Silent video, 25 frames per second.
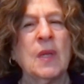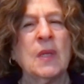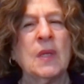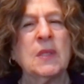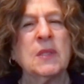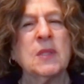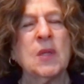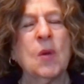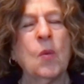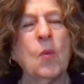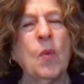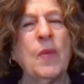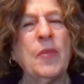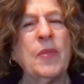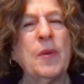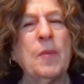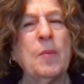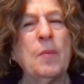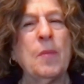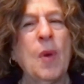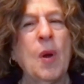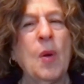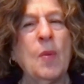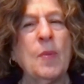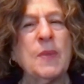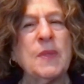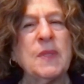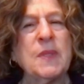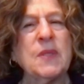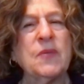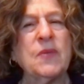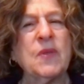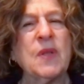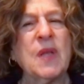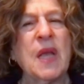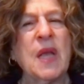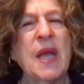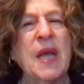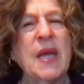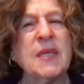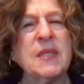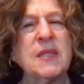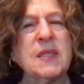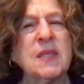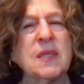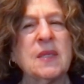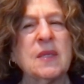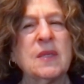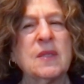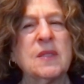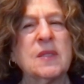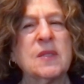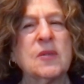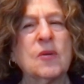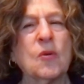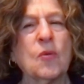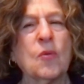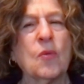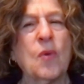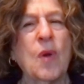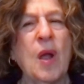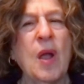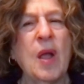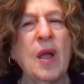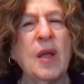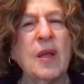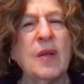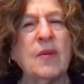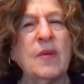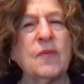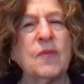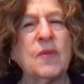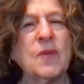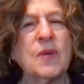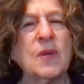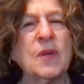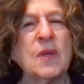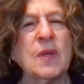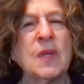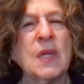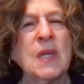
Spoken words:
So when the moment of the Exodus arrived,